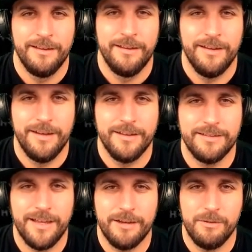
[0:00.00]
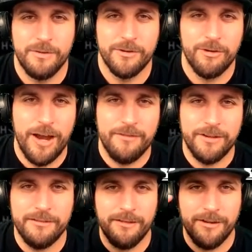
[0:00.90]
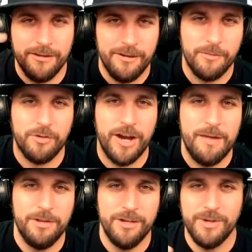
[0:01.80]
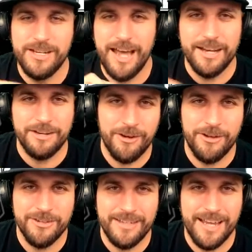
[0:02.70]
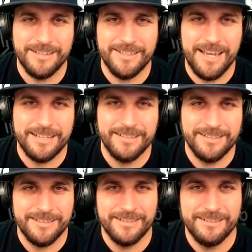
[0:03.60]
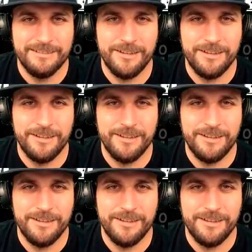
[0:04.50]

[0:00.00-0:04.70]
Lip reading: It's like when we were graphing, our parabola would not cross the x-axis.